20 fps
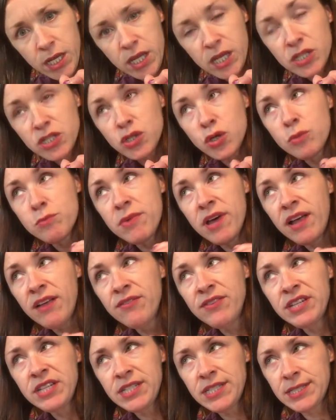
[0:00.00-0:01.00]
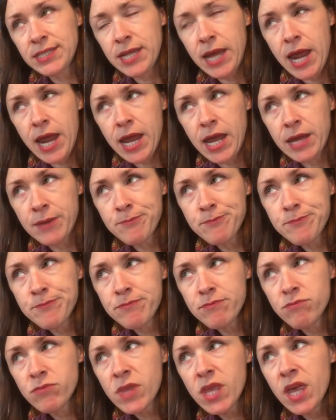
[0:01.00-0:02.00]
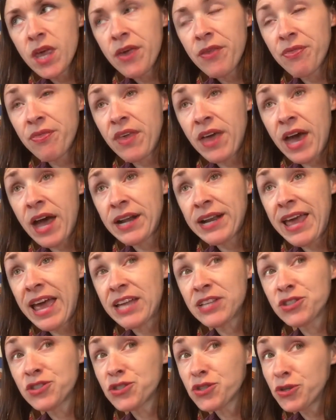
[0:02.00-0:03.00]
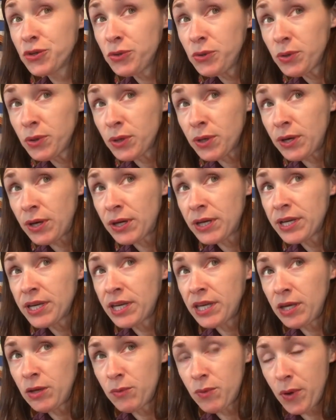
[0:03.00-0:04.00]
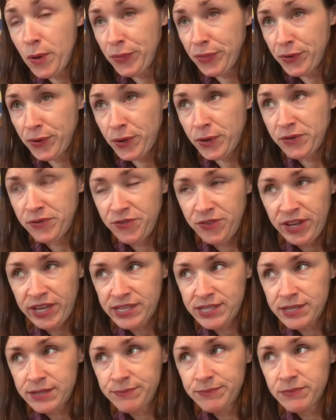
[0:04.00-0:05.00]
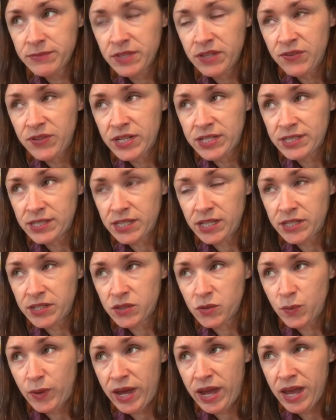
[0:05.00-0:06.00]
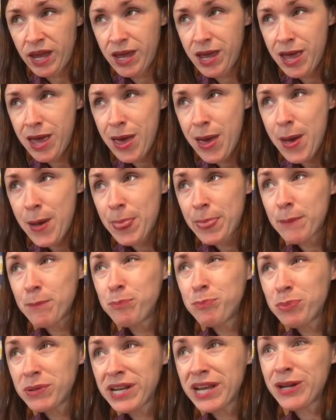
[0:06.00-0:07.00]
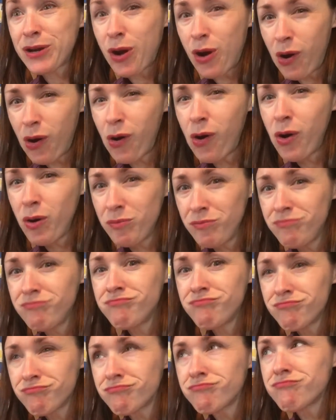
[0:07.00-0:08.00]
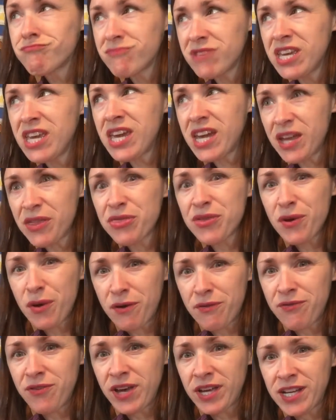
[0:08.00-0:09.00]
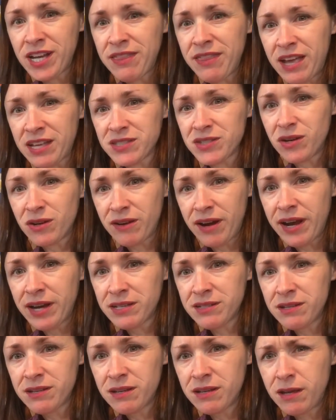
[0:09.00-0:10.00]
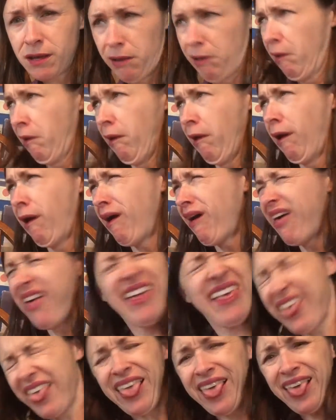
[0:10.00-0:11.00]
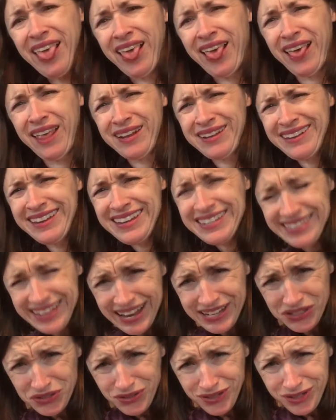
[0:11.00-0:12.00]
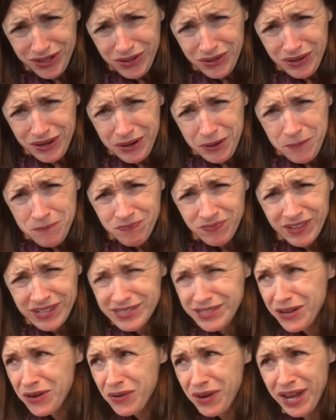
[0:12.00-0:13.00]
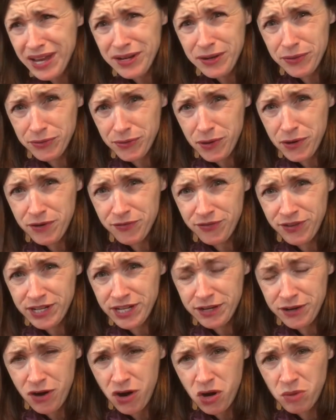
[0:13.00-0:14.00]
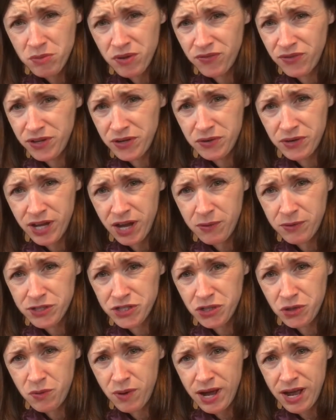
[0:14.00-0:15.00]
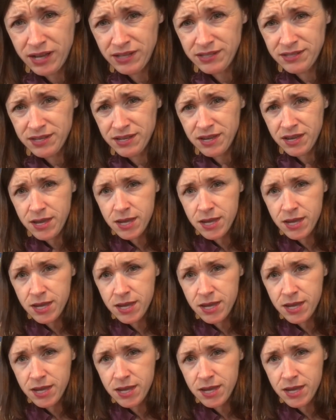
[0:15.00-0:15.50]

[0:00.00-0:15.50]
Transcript: So Melvin is saying that at school, he won't throw a fit if he doesn't get his way. But at home, he can throw a fit and that's all right. Ugh! Is that true? Is it okay to throw a fit at home if you don't get what you want?